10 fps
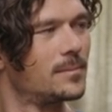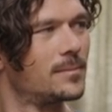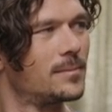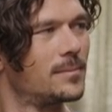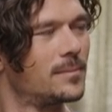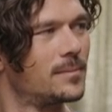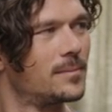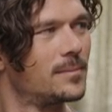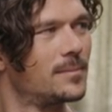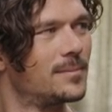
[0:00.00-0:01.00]

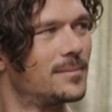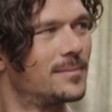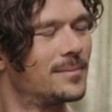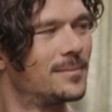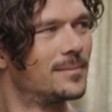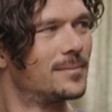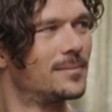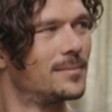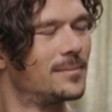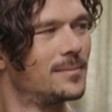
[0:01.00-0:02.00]

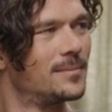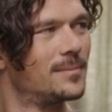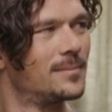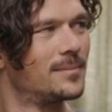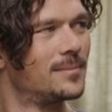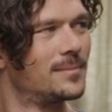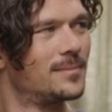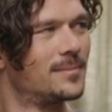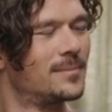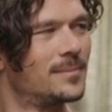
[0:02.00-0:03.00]

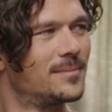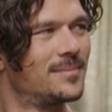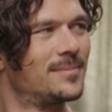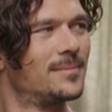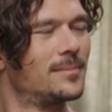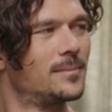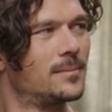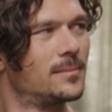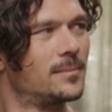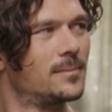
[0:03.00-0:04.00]

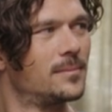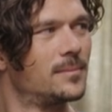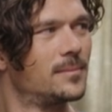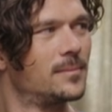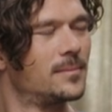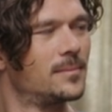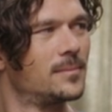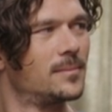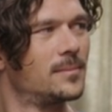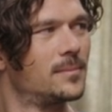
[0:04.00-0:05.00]

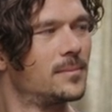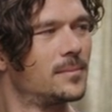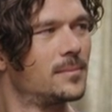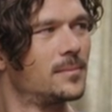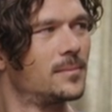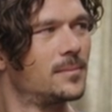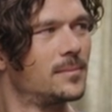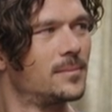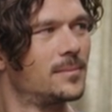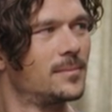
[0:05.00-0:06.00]

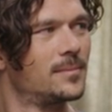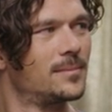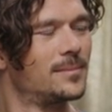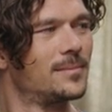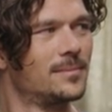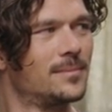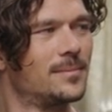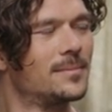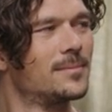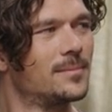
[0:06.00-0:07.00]

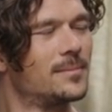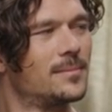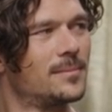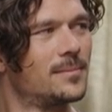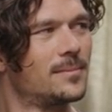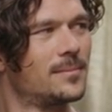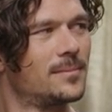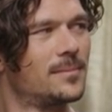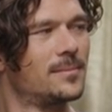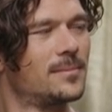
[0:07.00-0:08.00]
The person shown says nothing.